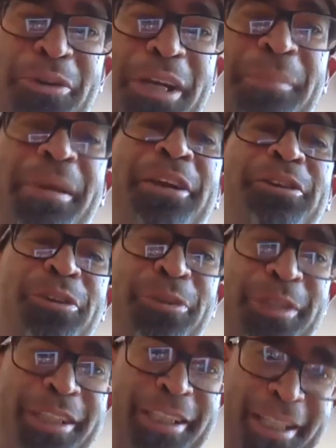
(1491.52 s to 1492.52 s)
I'm
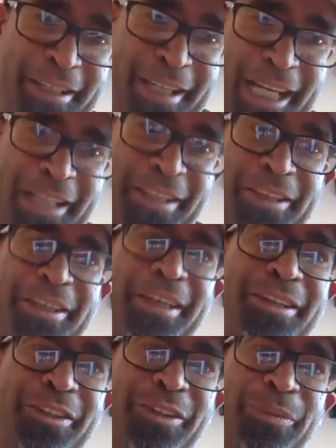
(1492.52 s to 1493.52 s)
entering it, like
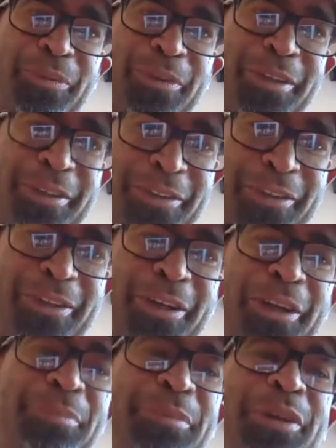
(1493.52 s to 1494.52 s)
this is
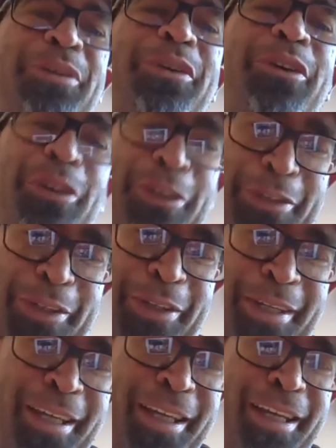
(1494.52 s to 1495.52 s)
going to be good.
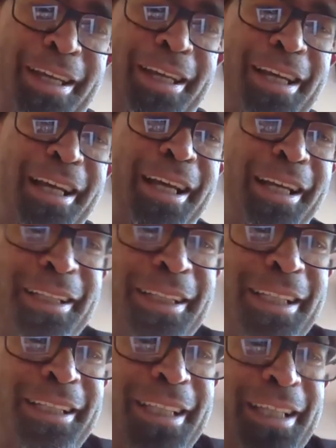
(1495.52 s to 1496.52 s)

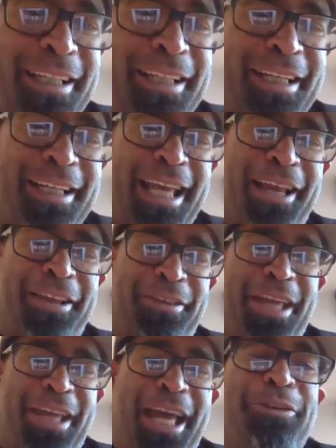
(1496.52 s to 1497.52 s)
And
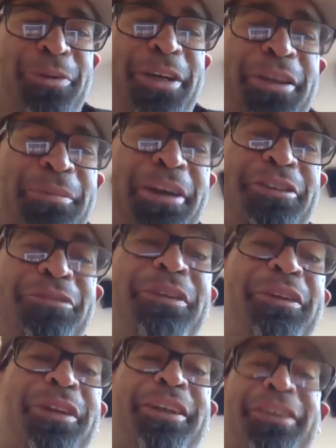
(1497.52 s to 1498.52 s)
that is one of the best
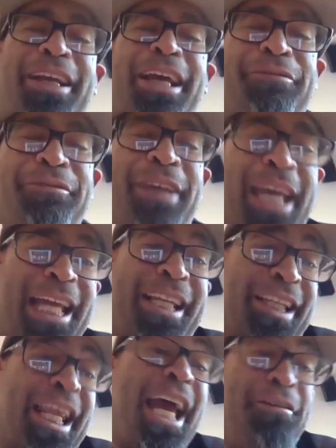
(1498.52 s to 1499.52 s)
feelings that I've had
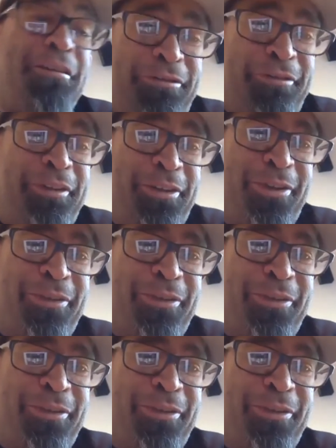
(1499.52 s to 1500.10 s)
in life. You know,